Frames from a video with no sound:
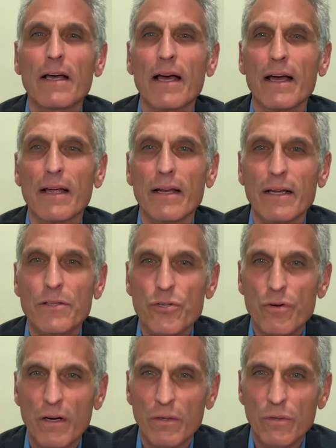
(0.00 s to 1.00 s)
and had
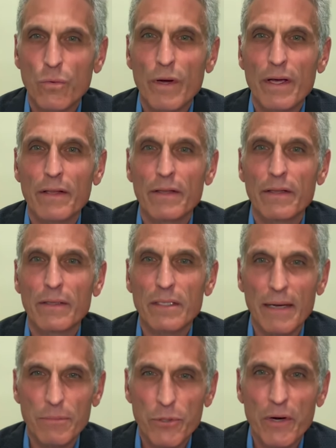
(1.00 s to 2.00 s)
struggled with
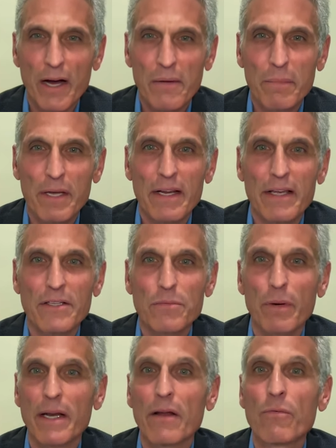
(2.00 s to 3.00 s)
type 2 diabetes,
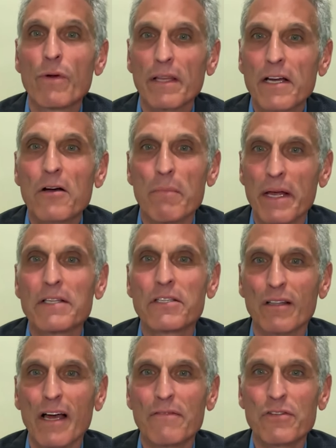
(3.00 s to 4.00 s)
but had really committed
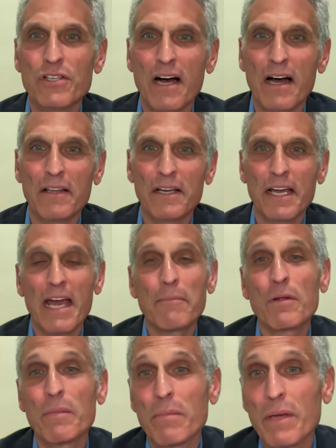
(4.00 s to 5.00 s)
to lifestyle and came
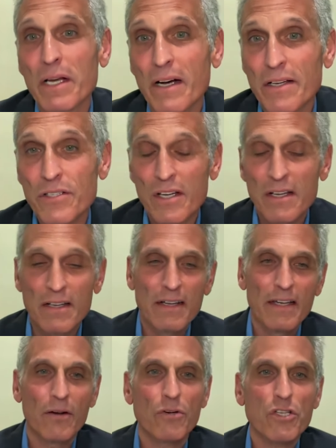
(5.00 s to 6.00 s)
to me because,
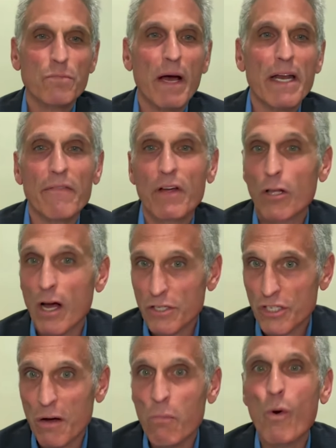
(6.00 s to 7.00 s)
you know, despite having
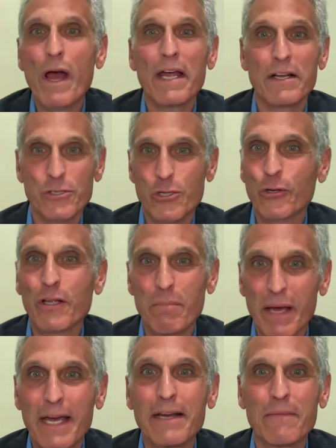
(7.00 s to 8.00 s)
lost some weight and certainly
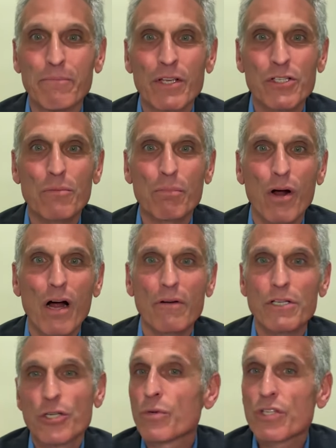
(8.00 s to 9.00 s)
made some
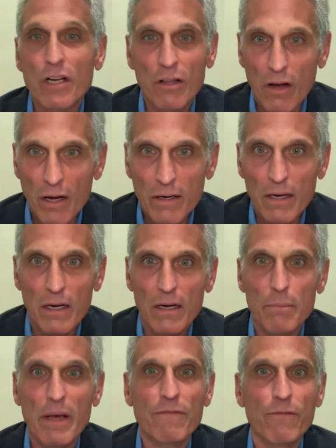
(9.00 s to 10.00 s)
progress. She was still on uh,
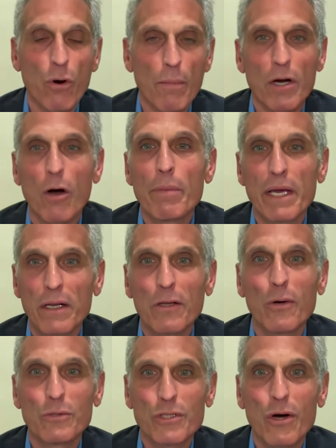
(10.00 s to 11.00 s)
metformin, albeit a
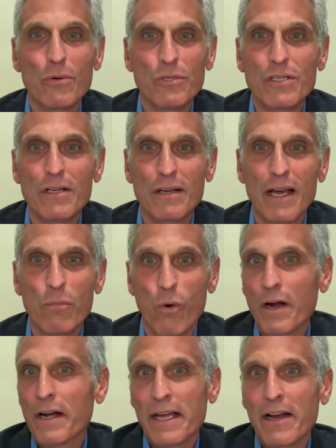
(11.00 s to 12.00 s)
low dose, and, and
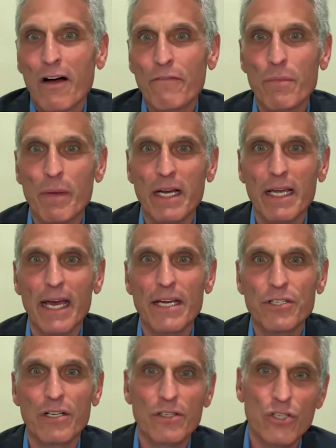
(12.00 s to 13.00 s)
wanted to get off the
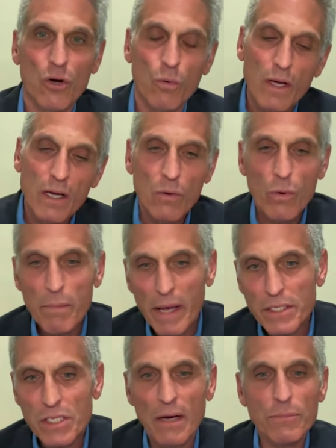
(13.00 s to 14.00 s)
medication. And so we
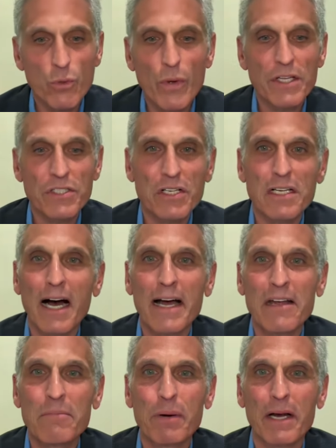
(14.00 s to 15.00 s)
made some tweaks to
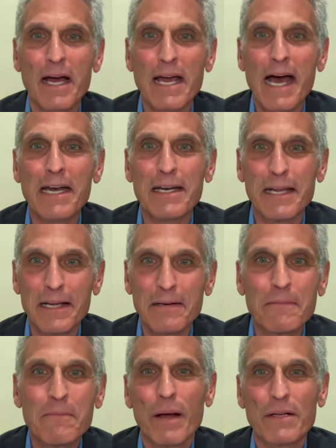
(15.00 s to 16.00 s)
diet, but I added
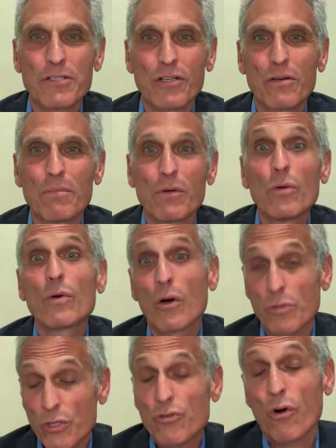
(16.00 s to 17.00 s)
in pendulum
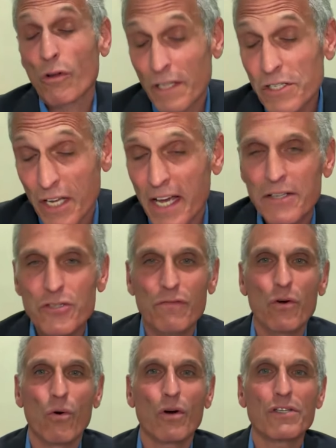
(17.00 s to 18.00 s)
glucose control in this case,
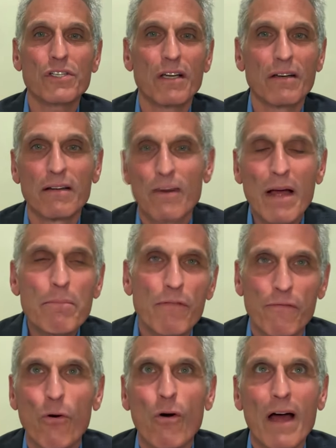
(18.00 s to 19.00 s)
of course. And right
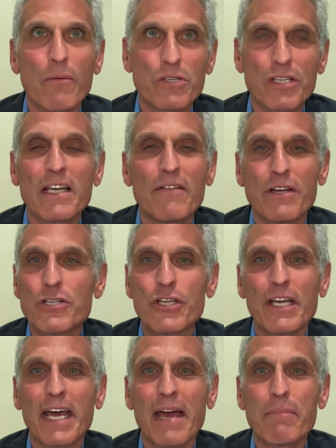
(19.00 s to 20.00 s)
before I was leaving,
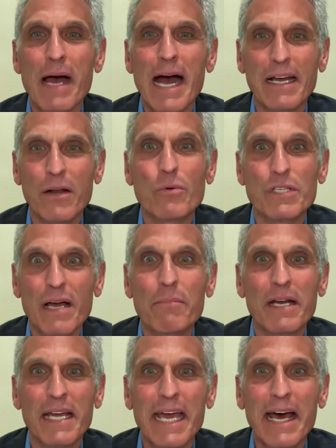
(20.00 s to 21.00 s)
she came back and was
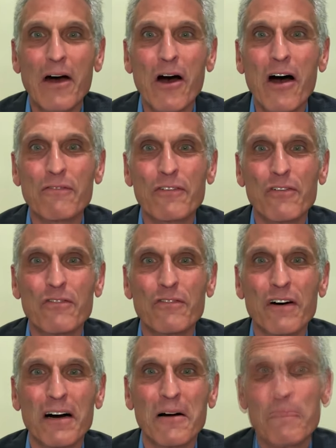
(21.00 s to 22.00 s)
able to get off of
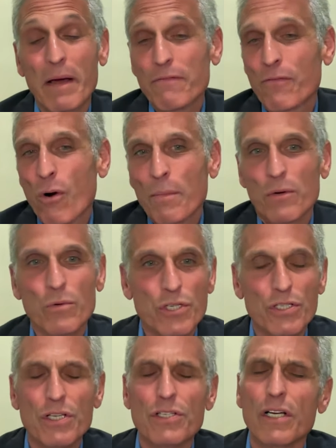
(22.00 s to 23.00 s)
uh, metformin, which
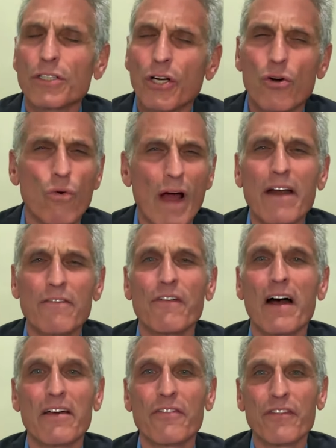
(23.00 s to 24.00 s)
is just such a
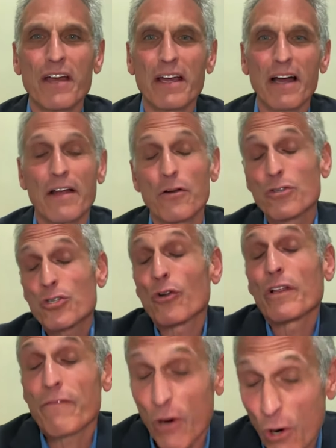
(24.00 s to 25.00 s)
gratifying thing, I,
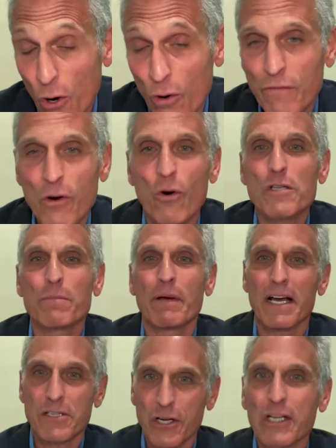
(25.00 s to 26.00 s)
certainly for her, of course, but
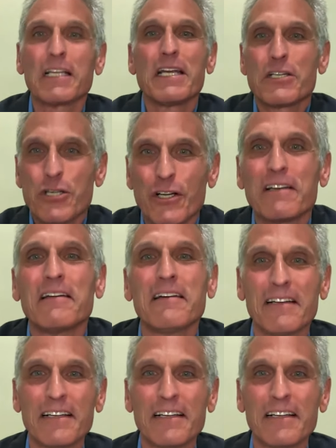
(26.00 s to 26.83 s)
as a clinician,